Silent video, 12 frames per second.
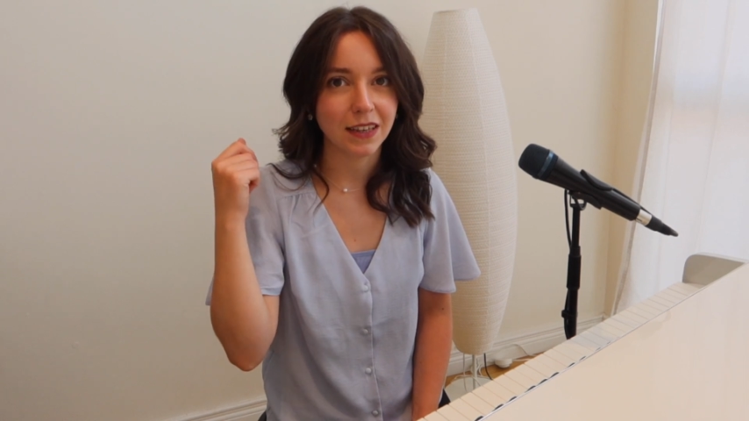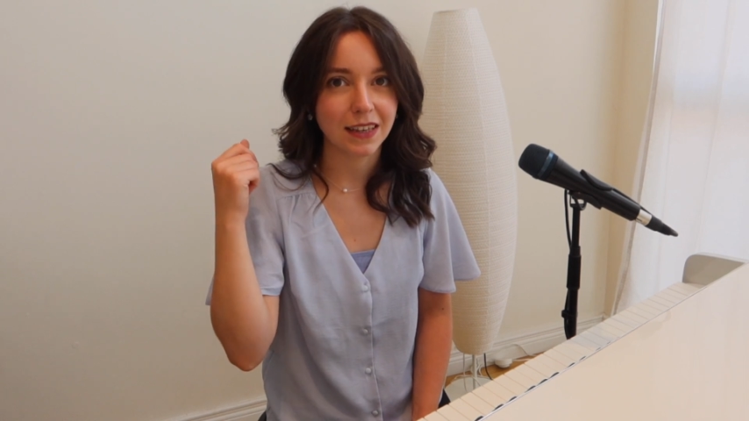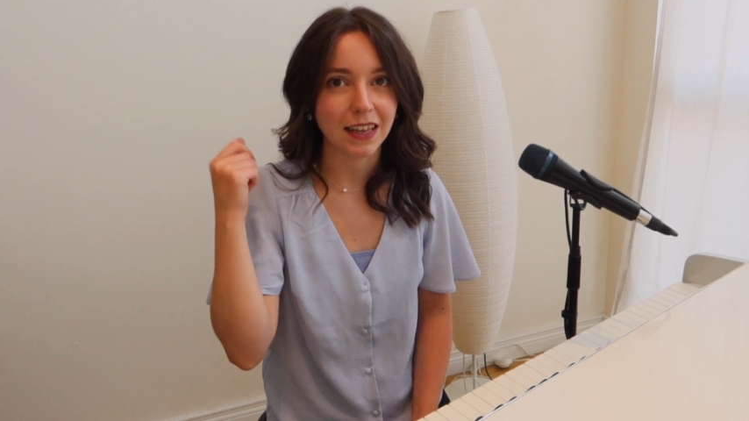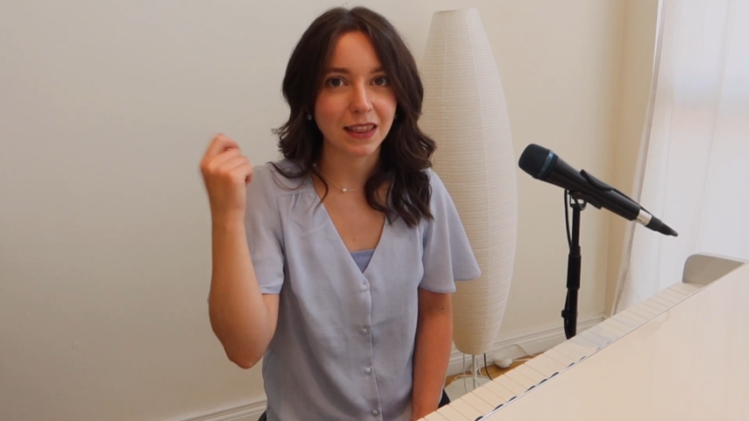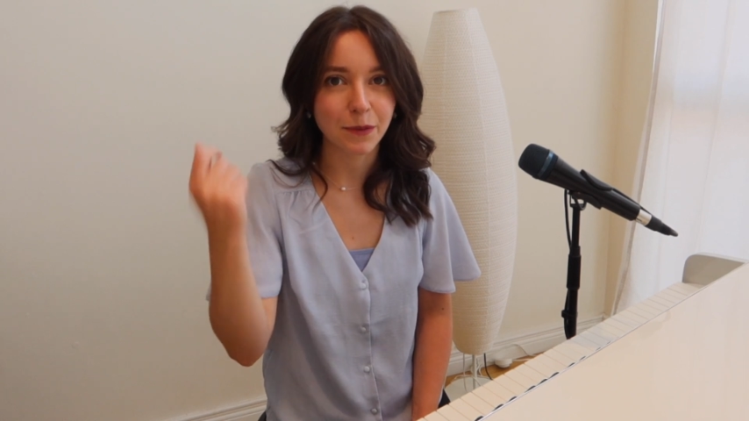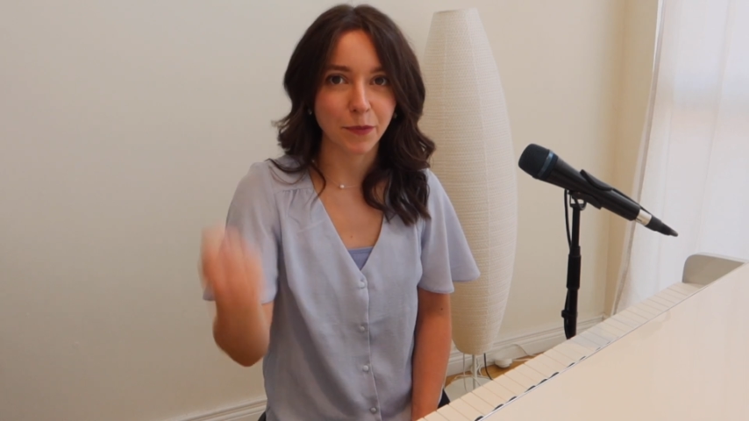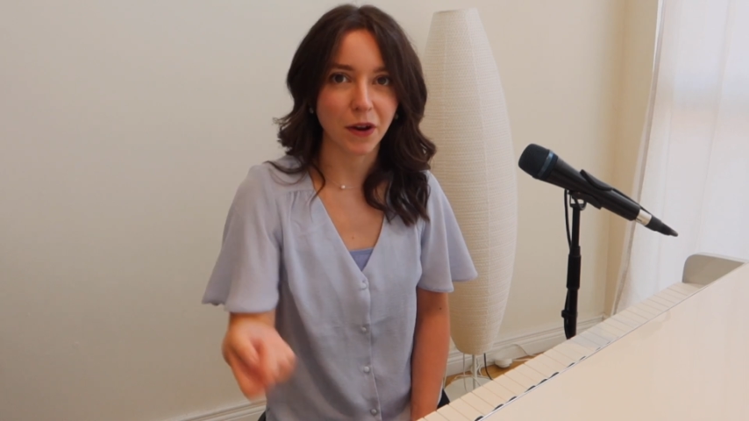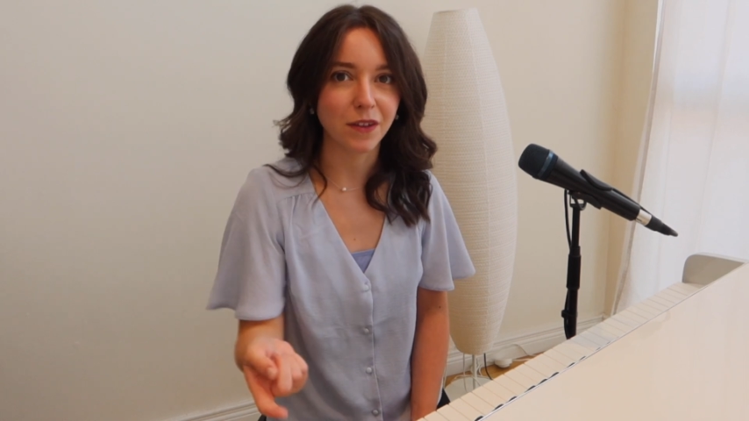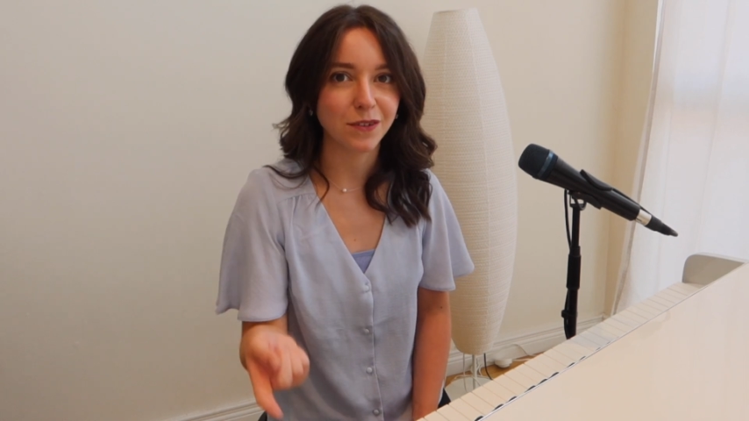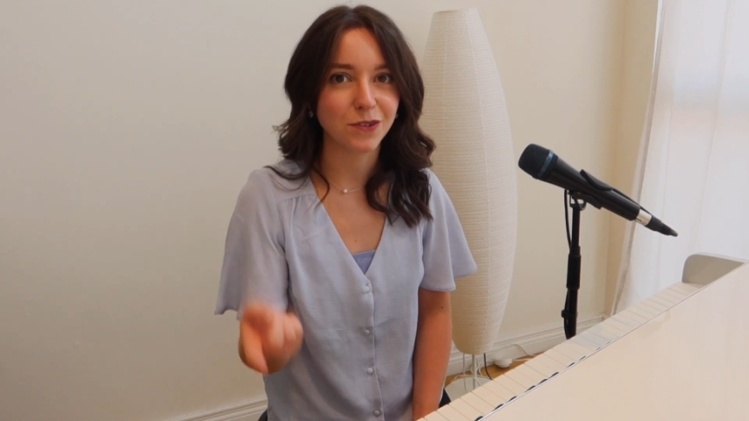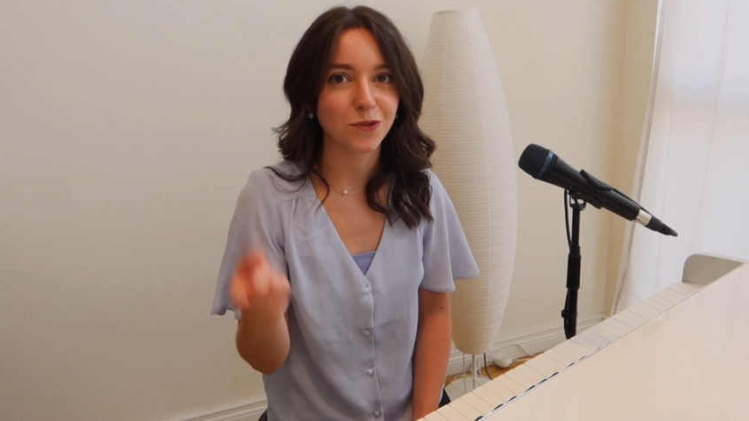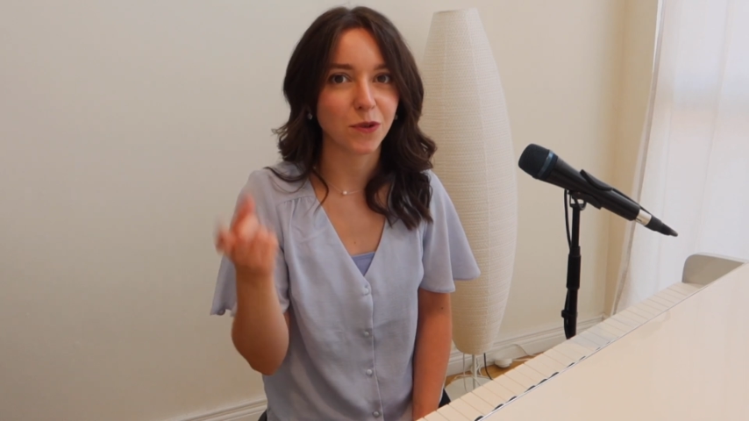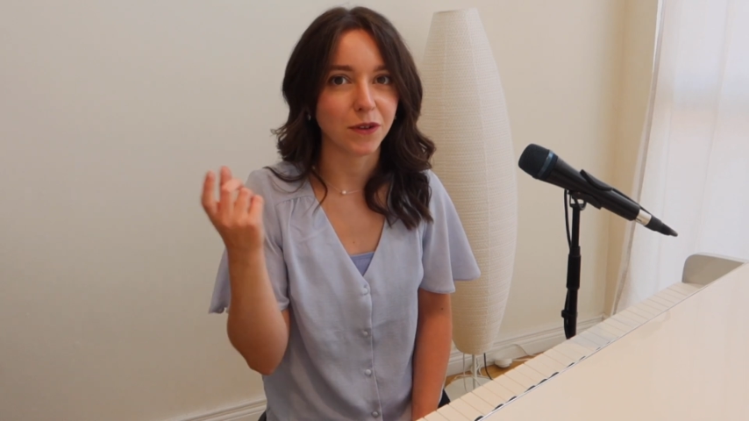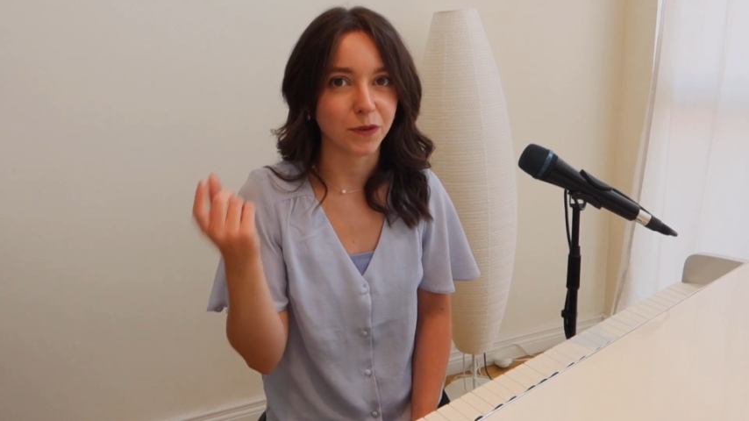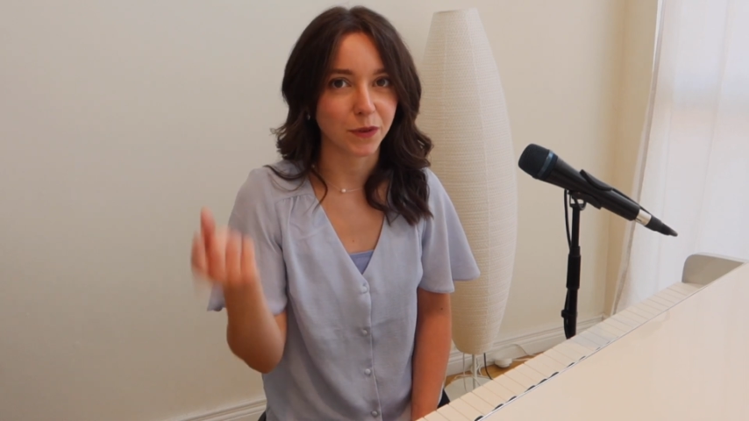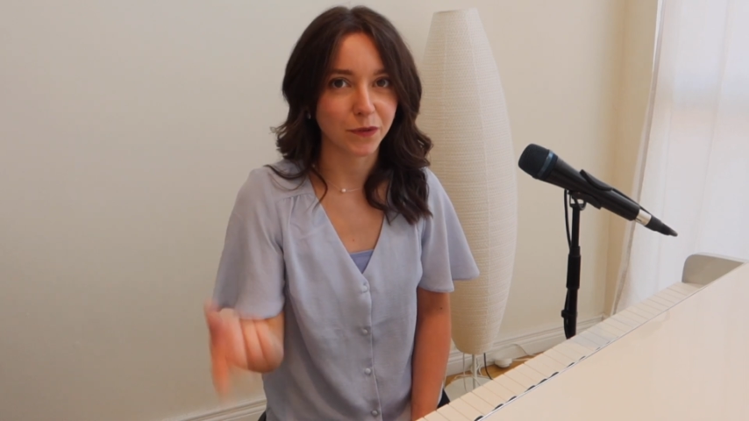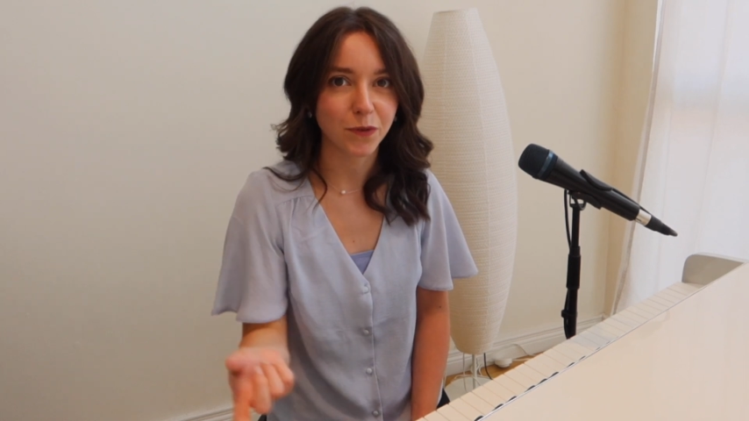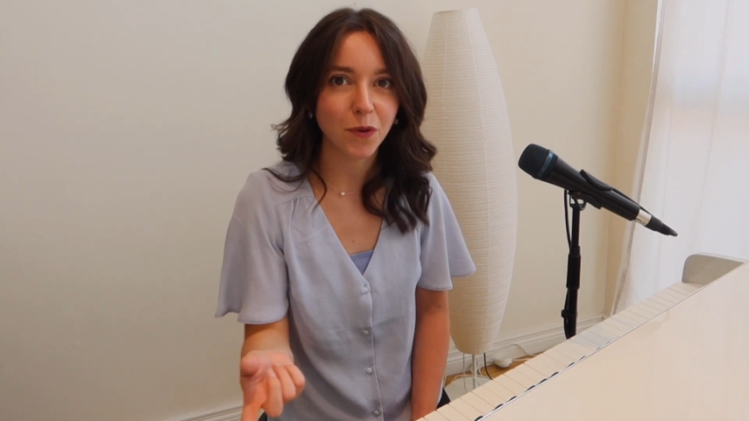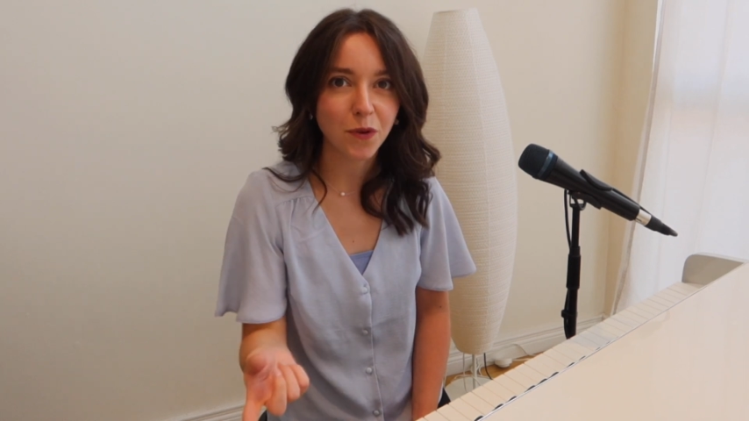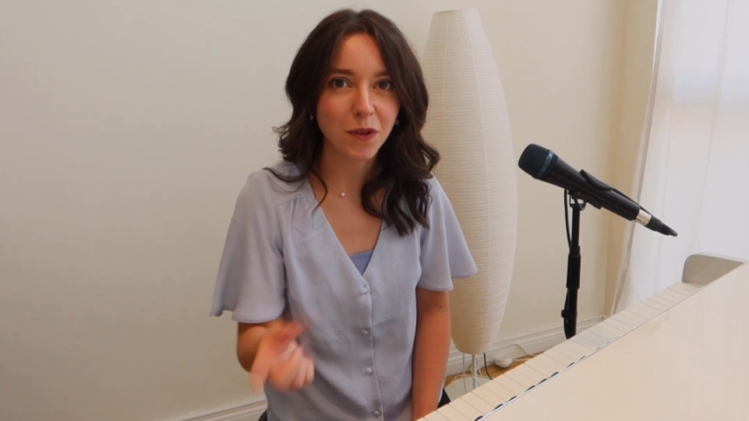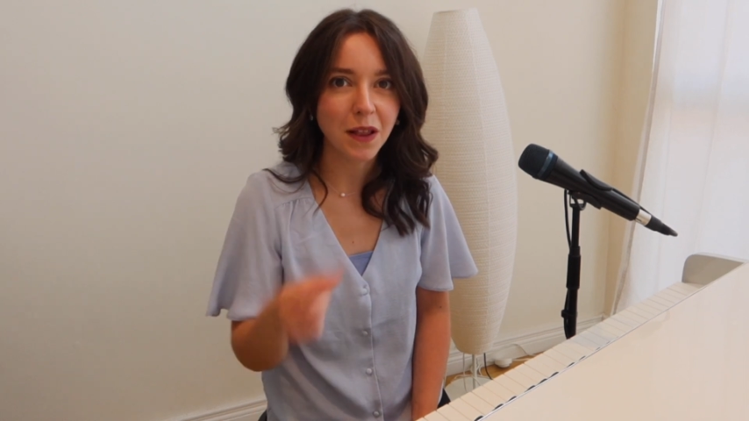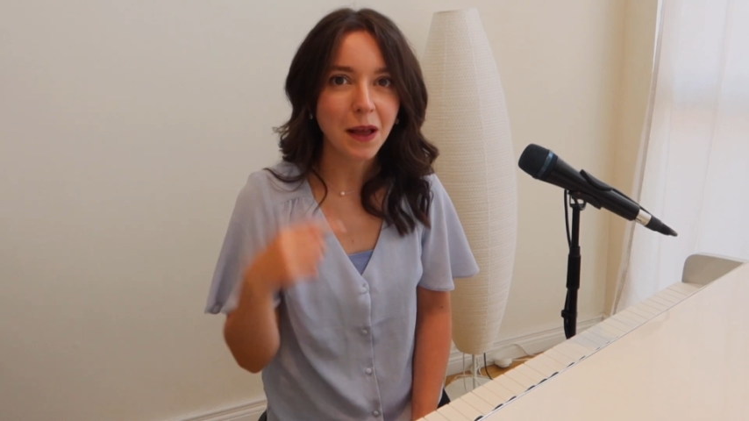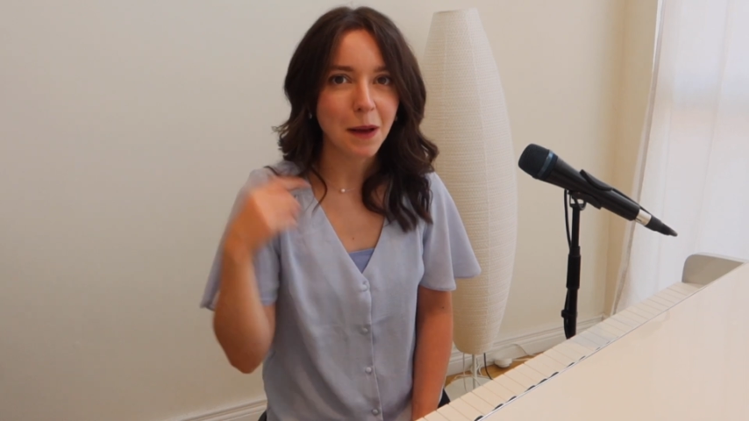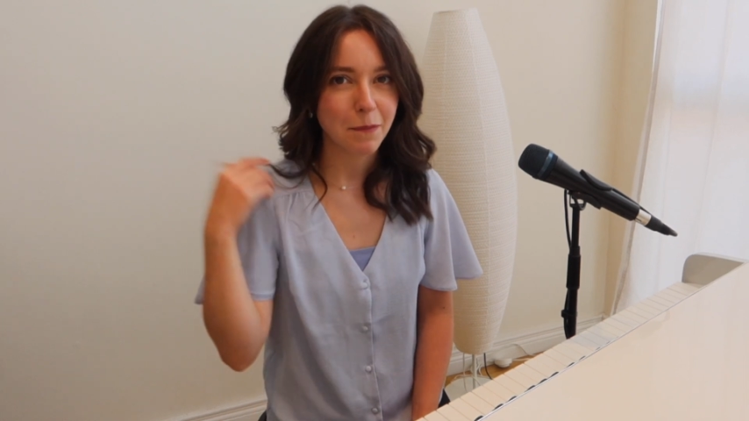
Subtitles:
get the breath control on the word roll,